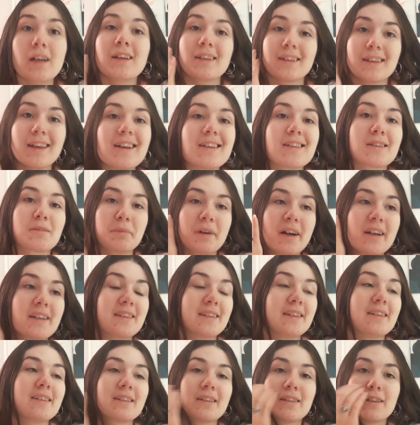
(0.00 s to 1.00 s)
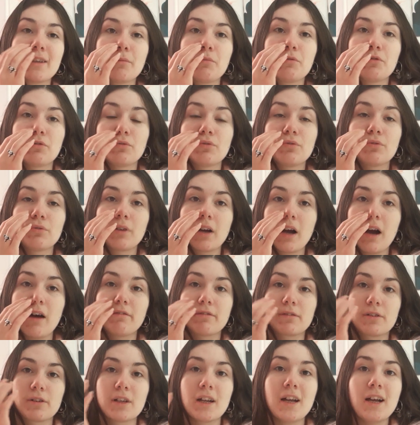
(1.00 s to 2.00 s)
Yes, Pisces and Neptune do
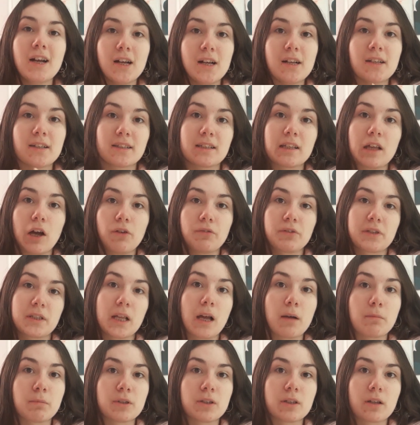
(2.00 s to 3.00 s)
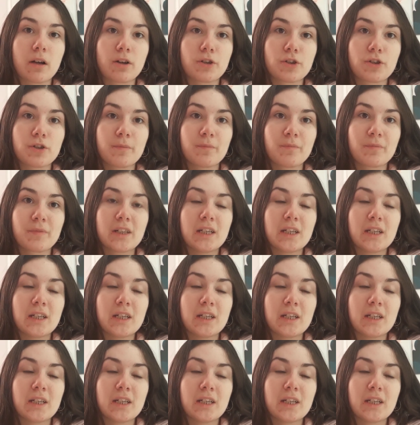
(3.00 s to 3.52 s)
govern self sabotage.